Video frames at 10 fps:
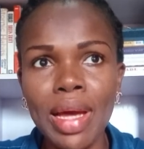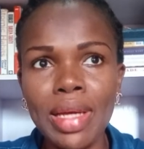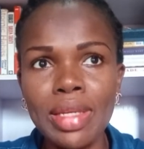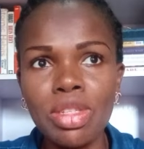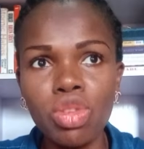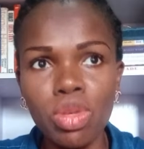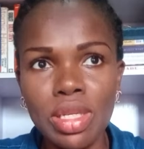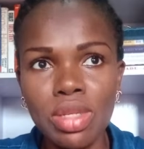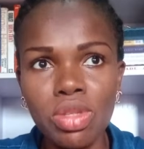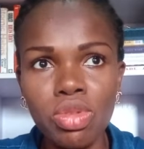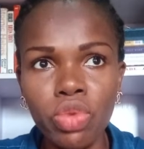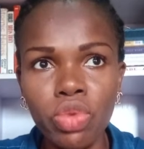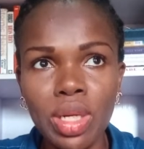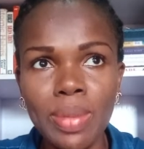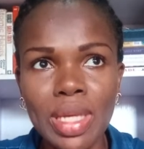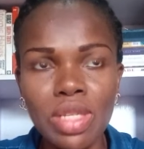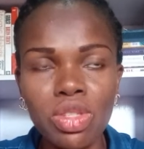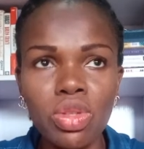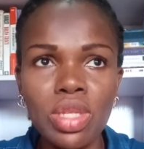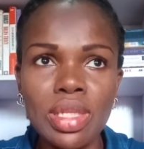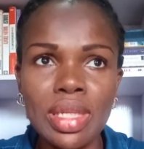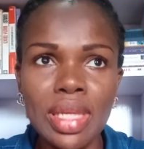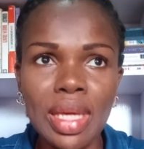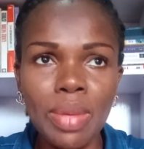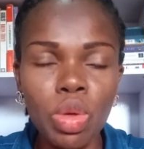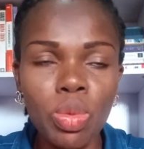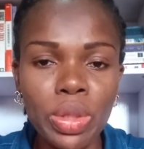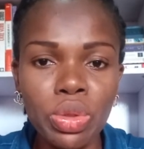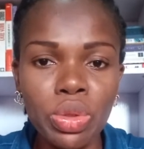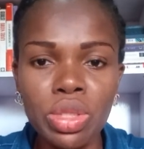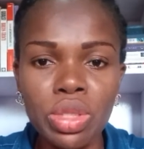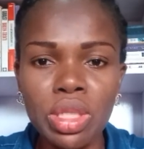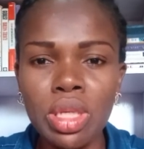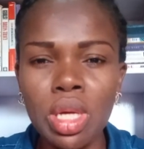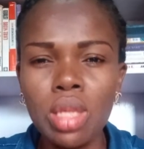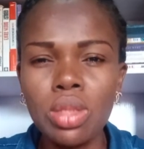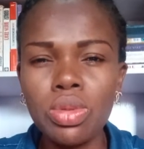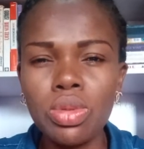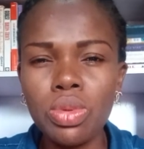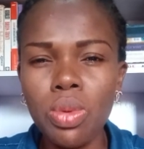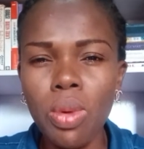studies, to further my studies in chemical pathology. So